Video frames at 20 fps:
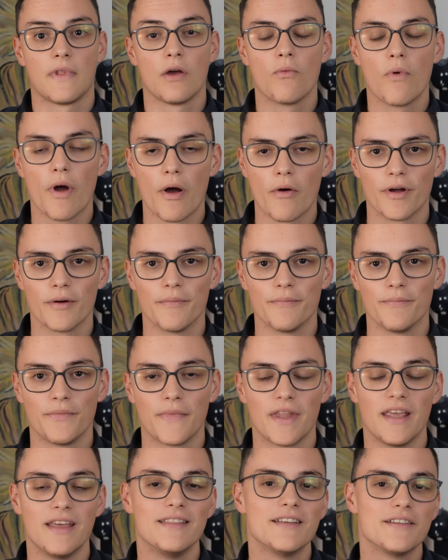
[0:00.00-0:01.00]
Welcome.
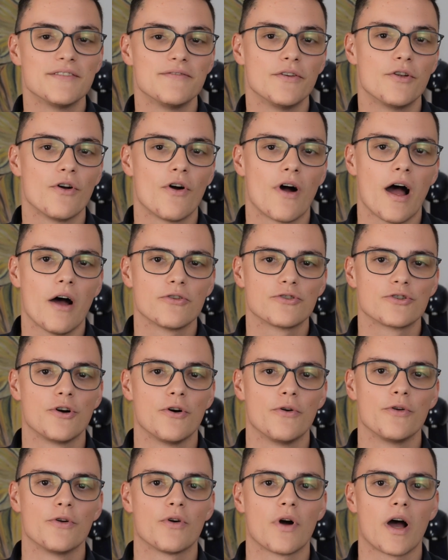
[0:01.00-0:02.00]
In this video, I'll show
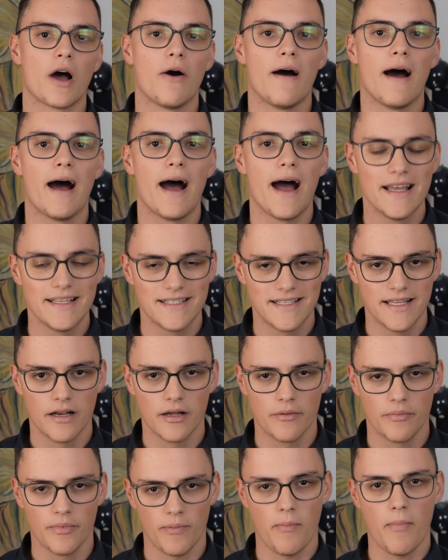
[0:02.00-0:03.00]
you how I set
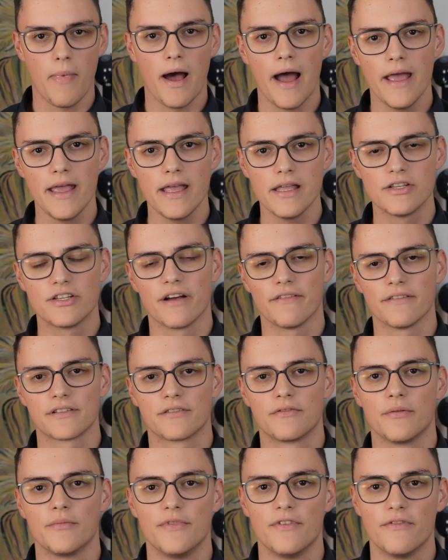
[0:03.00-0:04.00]
up my
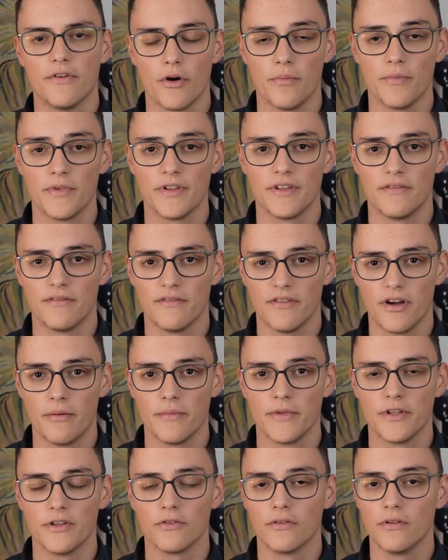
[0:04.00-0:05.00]
JavaScript development
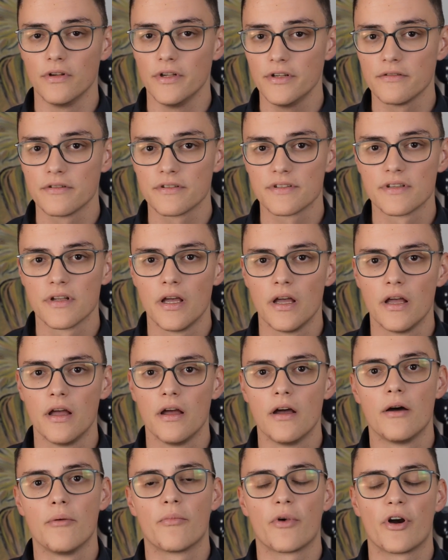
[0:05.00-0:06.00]
environment on Linux,
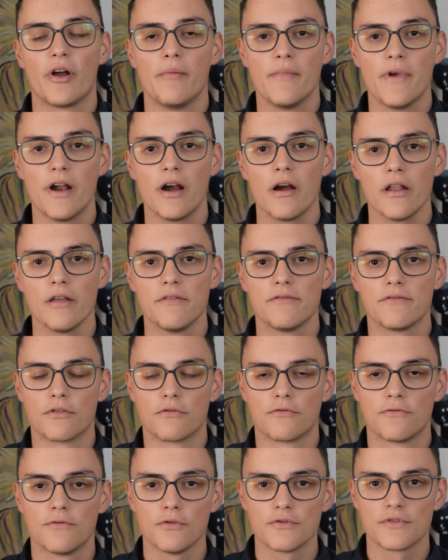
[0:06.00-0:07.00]
primarily for
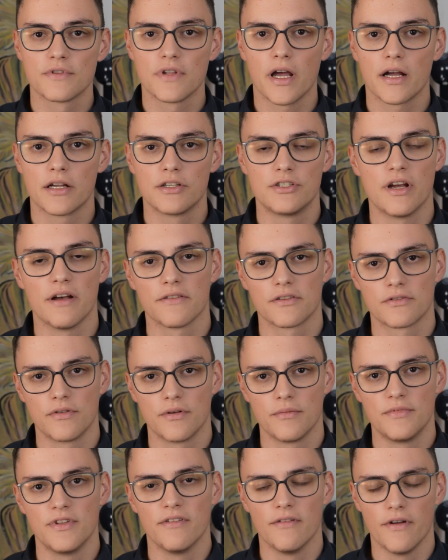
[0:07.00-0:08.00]
full-stack
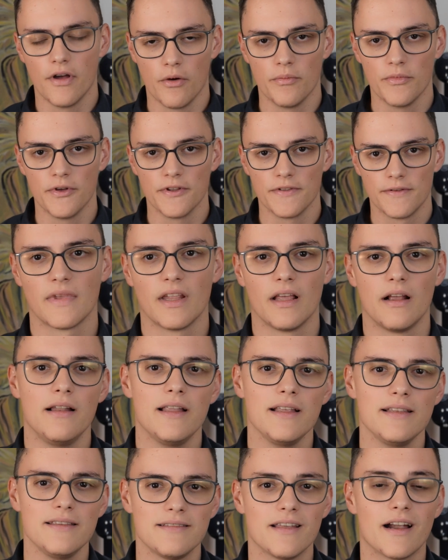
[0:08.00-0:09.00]
JavaScript development.
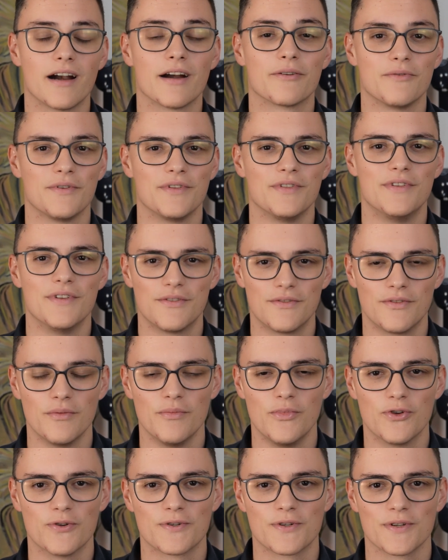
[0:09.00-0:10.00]
Let's start with
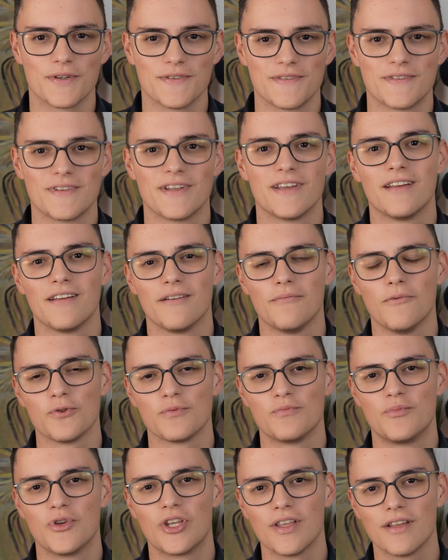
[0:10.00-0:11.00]
distributions. Most
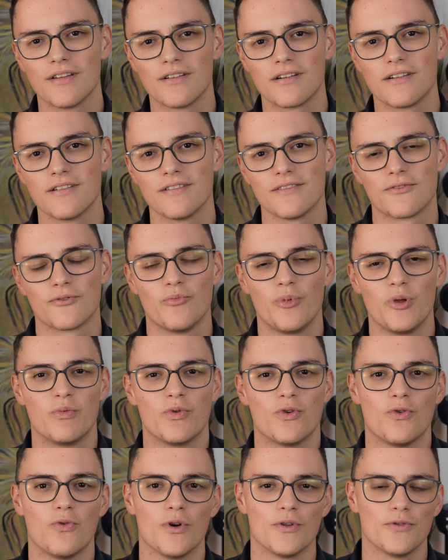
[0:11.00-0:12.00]
beginners or people
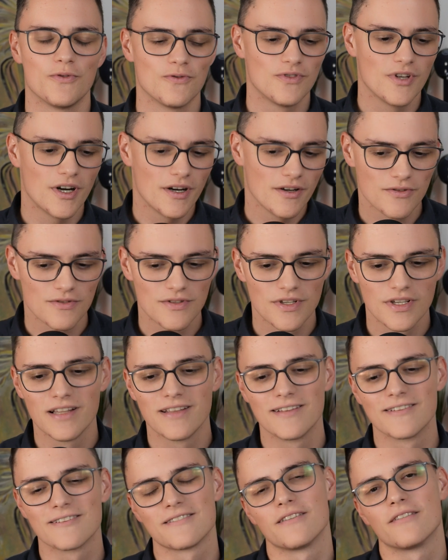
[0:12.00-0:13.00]
who want to start using
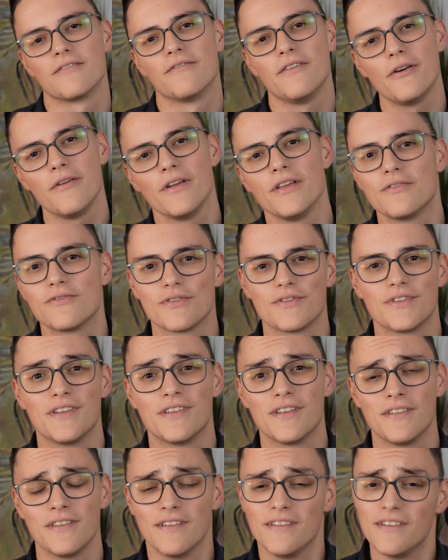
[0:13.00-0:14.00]
Linux are very interested in
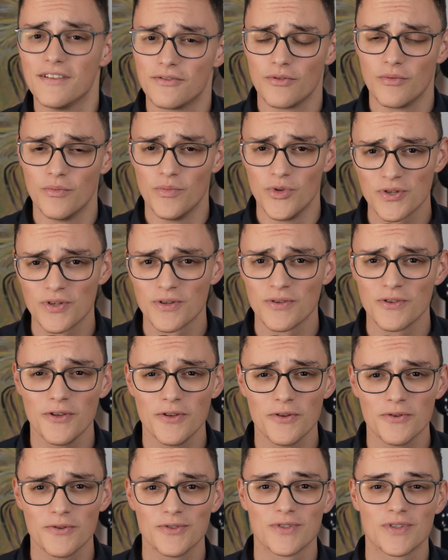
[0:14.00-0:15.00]
the distribution to
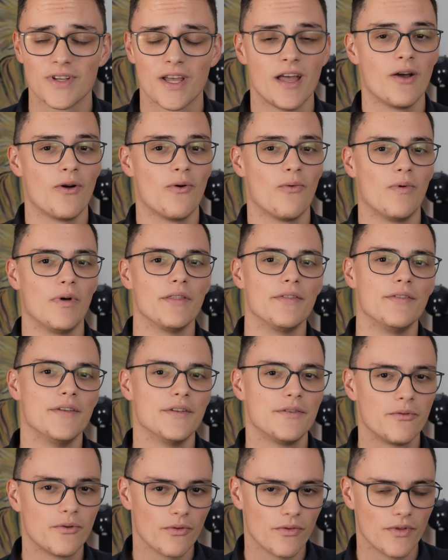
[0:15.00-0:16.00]
use, what
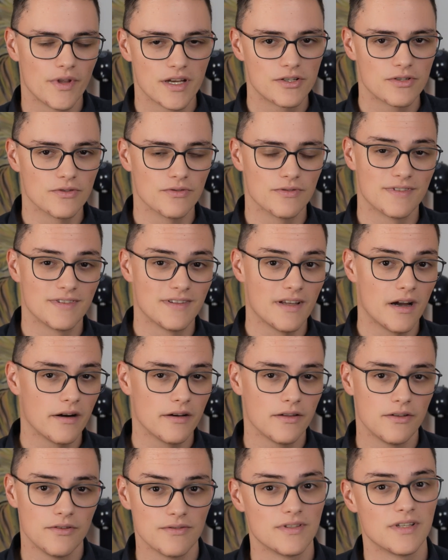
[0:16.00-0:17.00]
distro they should start
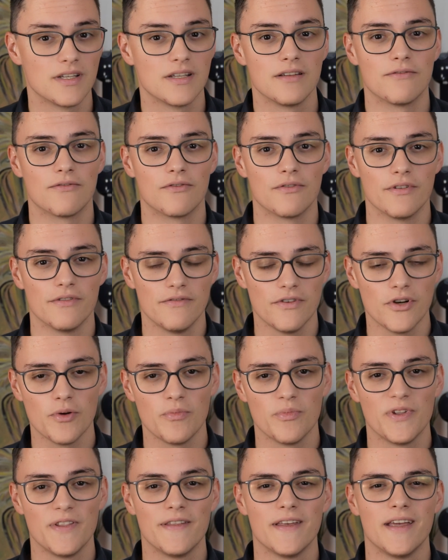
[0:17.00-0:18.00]
using for
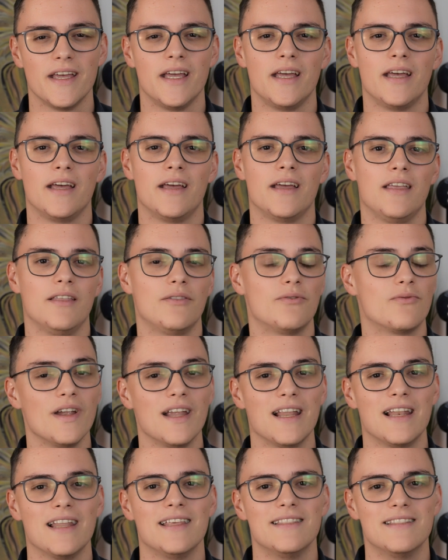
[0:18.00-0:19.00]
development. It
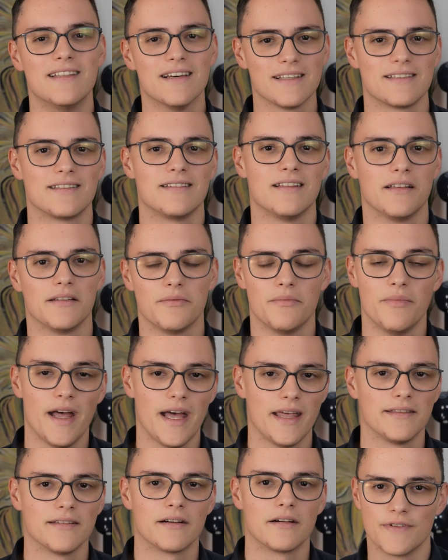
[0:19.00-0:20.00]
really does not
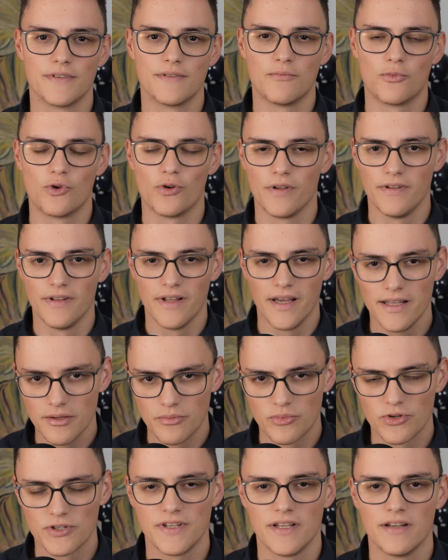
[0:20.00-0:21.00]
matter. More than
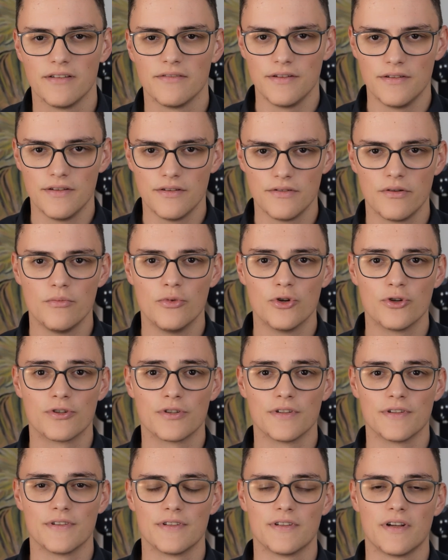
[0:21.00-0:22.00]
90% of the
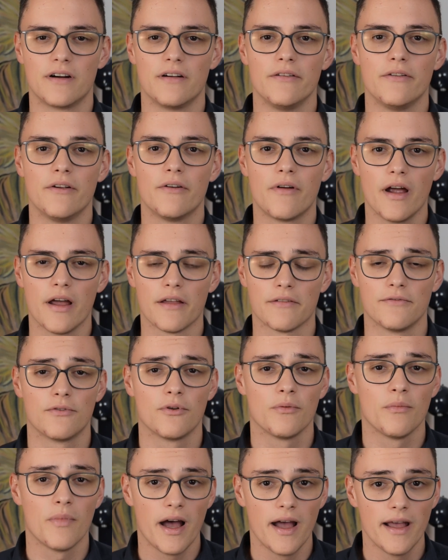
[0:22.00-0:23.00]
distributions are derived from
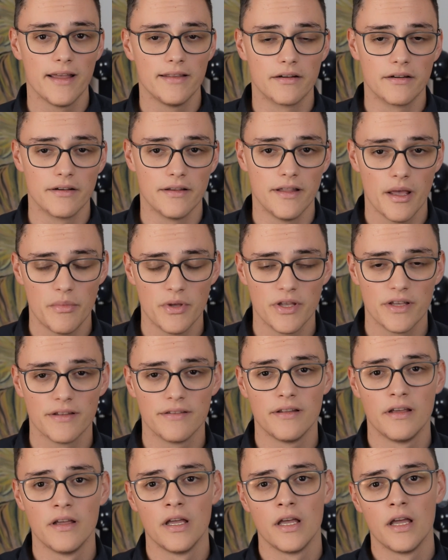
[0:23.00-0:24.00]
either Debian,
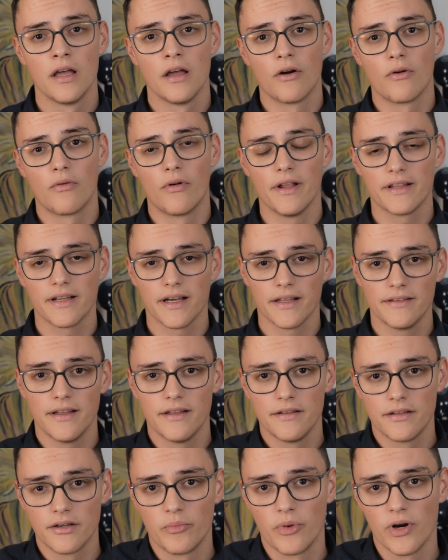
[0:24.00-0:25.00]
Red Hat
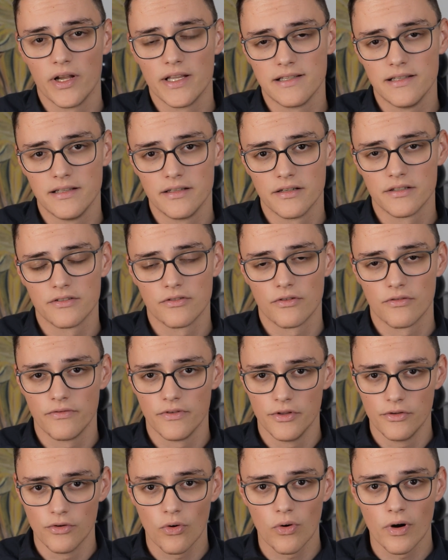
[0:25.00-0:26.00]
Enterprise Linux or
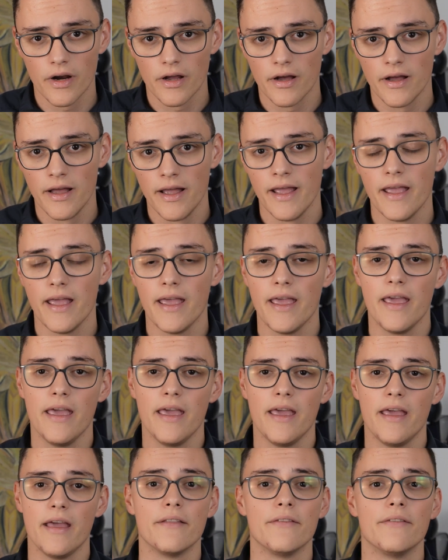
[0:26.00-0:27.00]
Fedora,
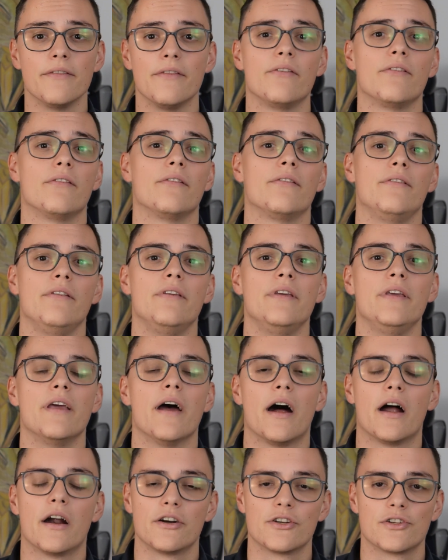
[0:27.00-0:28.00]
and the
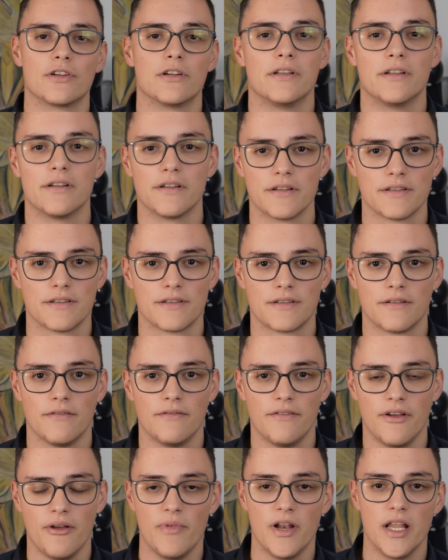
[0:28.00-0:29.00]
Arch Linux
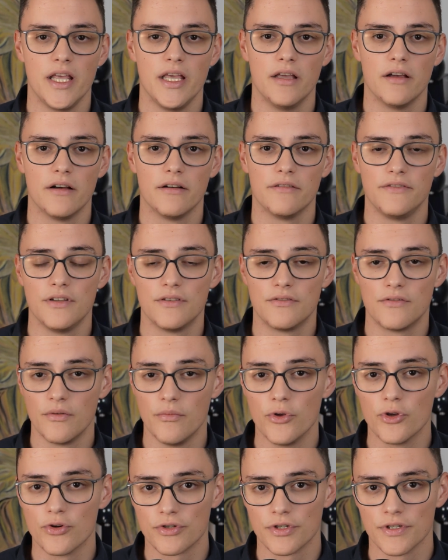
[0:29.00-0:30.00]
family of
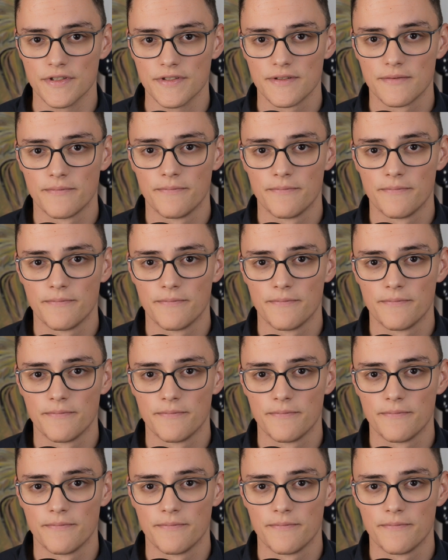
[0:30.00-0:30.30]
distributions.